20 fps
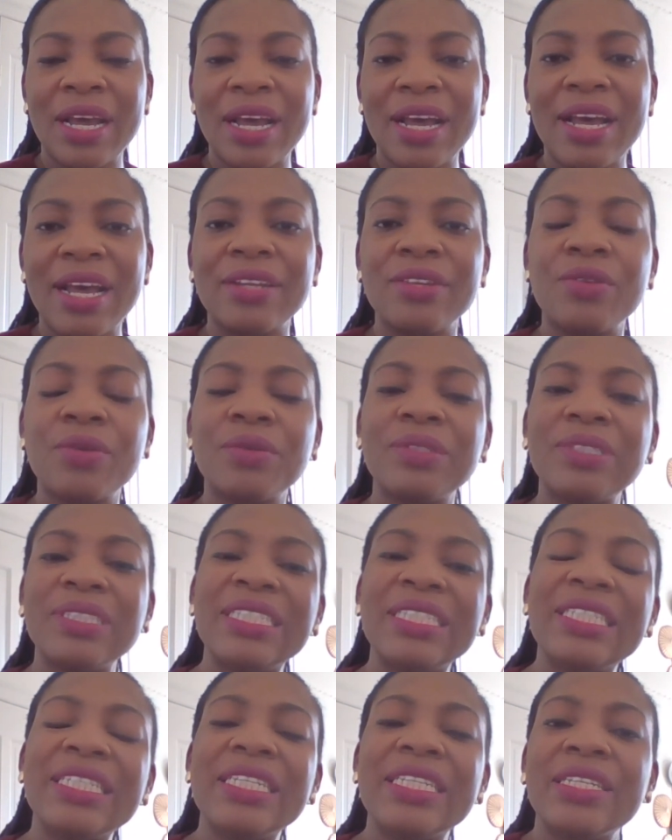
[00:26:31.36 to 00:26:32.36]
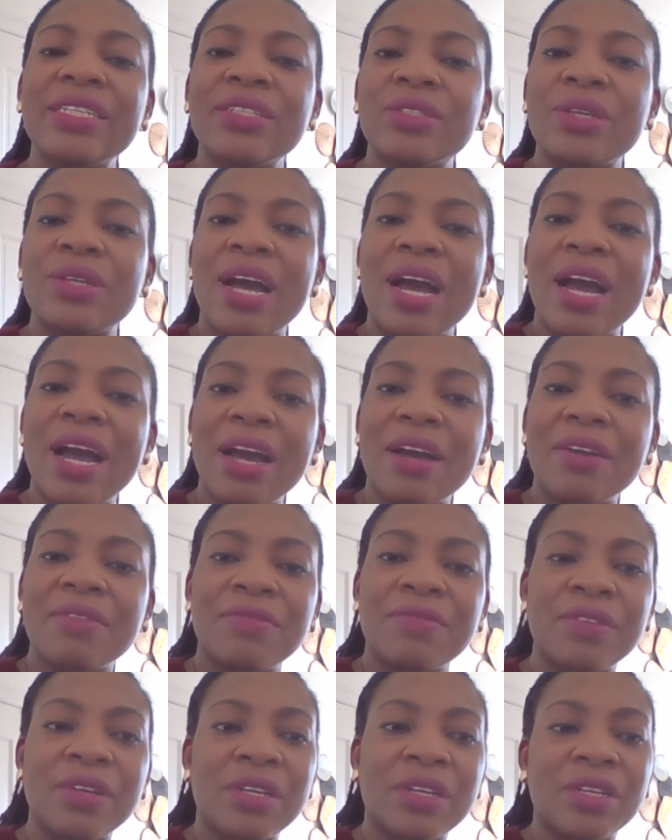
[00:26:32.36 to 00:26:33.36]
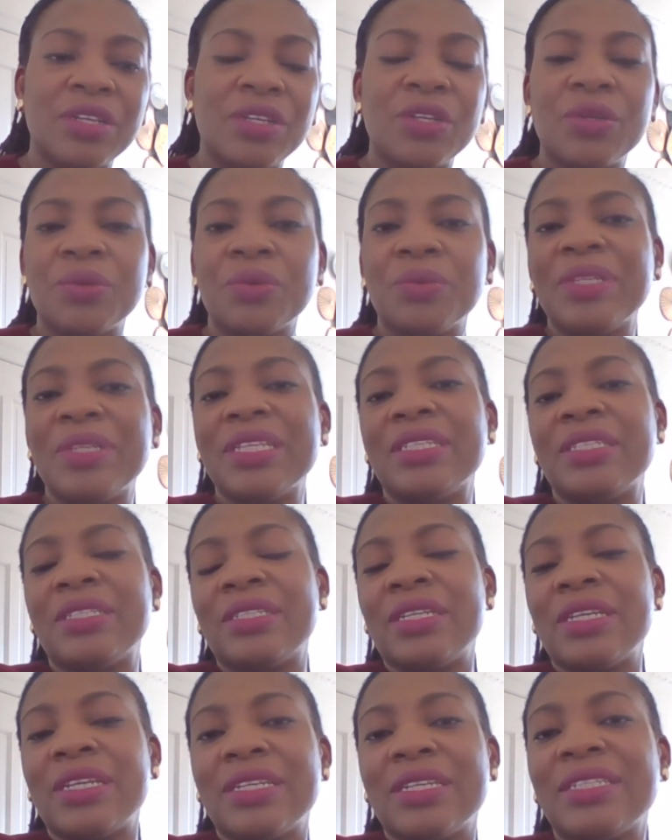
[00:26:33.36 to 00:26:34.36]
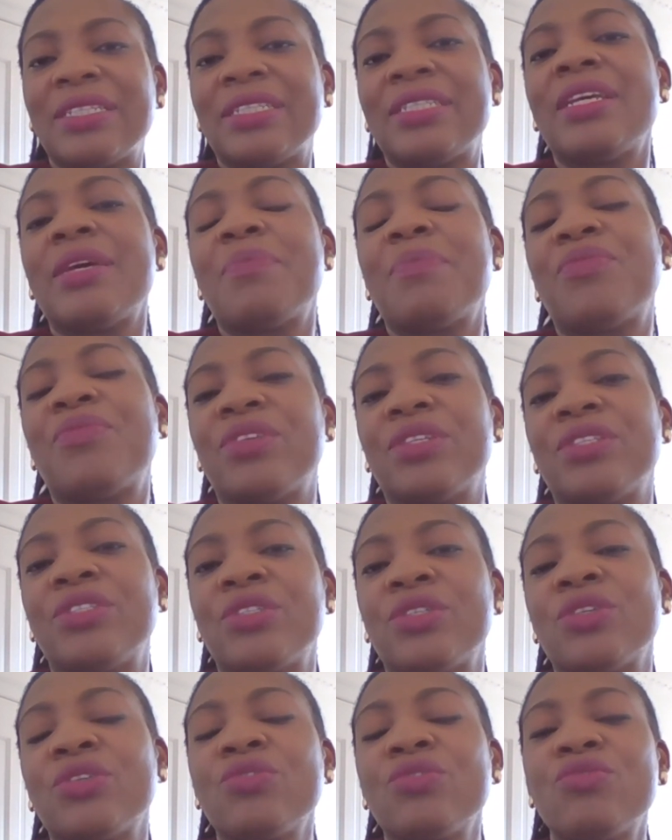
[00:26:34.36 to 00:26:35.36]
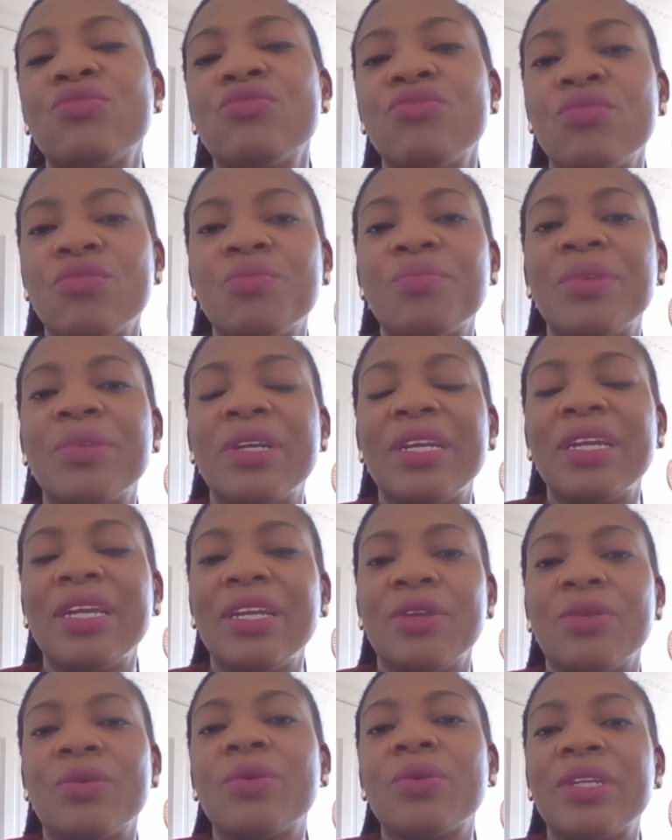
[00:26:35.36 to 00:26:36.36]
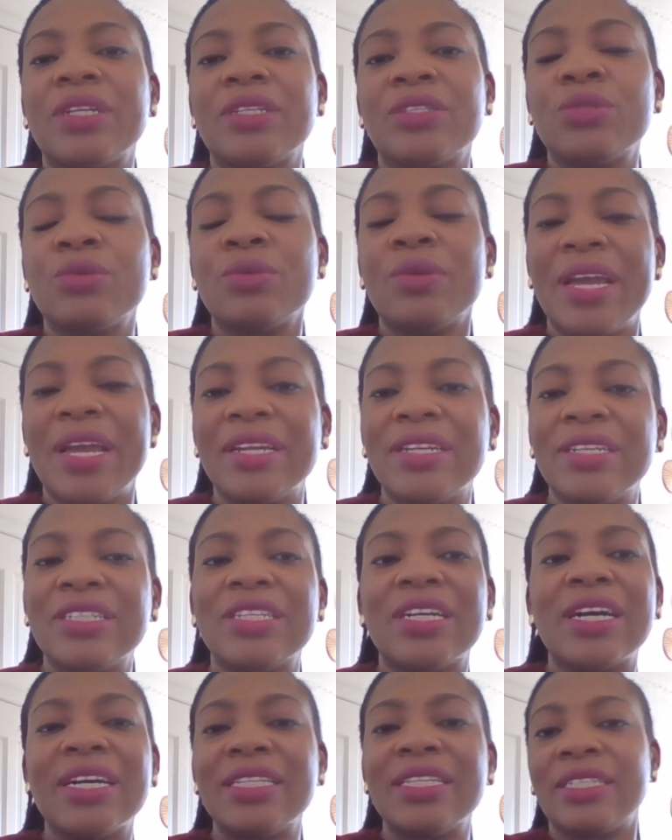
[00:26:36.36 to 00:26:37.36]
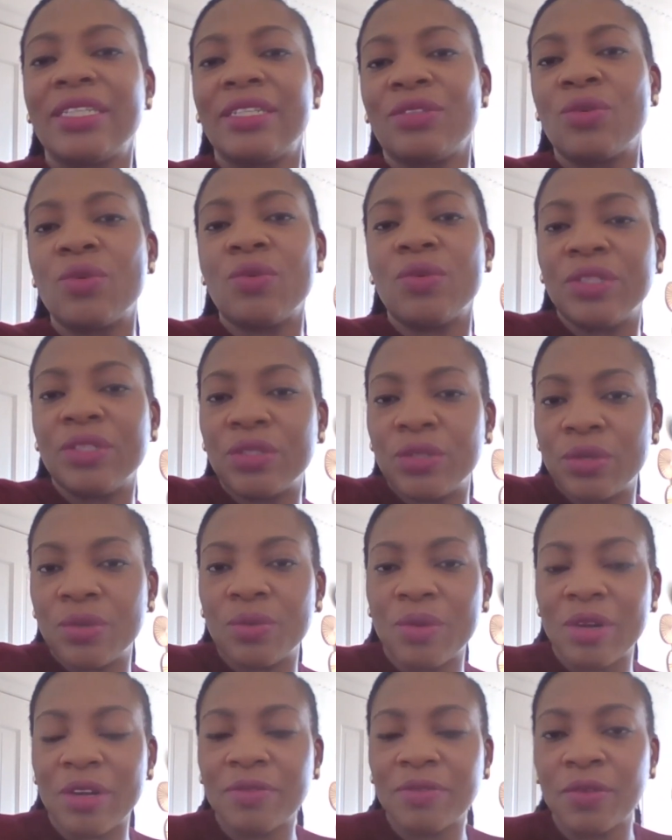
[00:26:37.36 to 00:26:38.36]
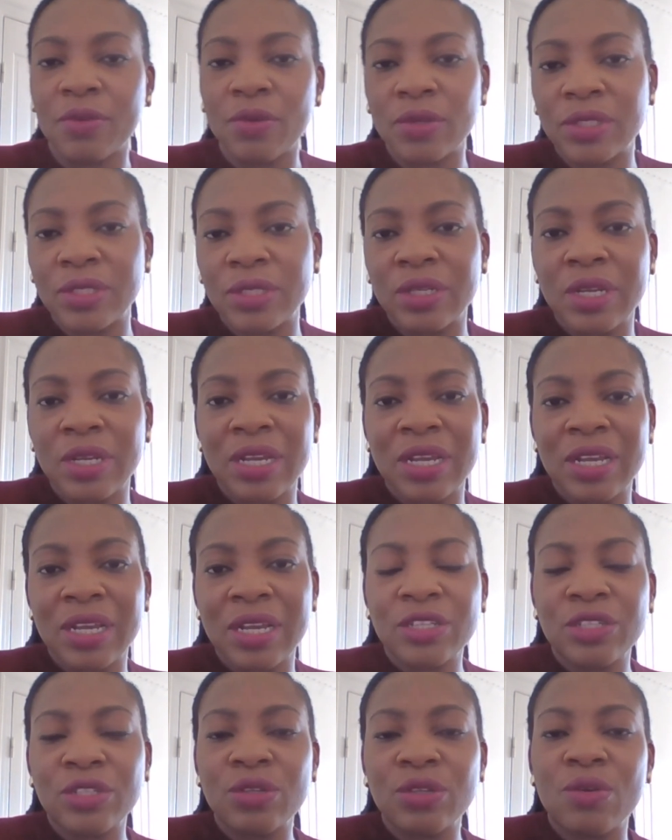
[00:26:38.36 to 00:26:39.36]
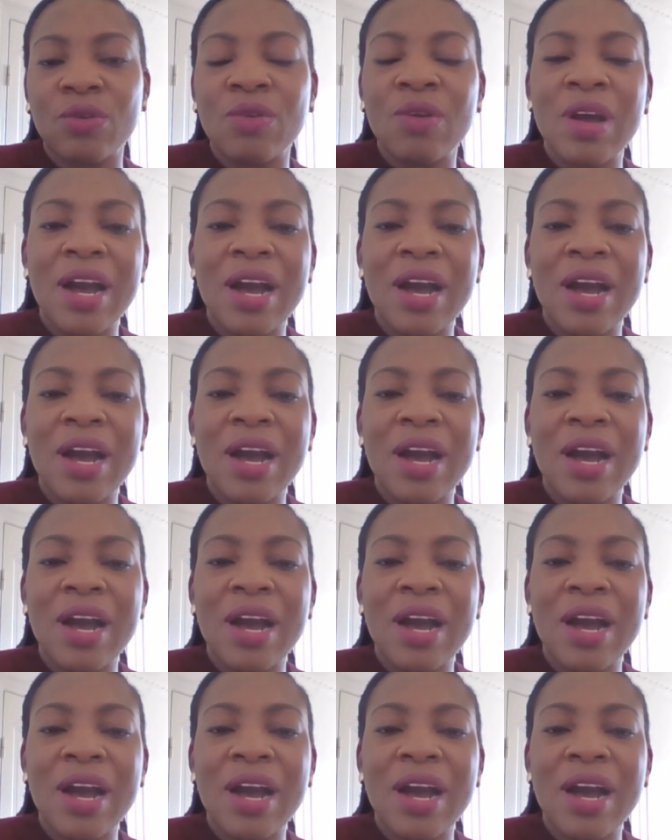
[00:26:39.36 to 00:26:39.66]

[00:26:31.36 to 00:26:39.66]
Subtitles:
and not needing to have, you know, this separate group in order to energize and go into the workforce. So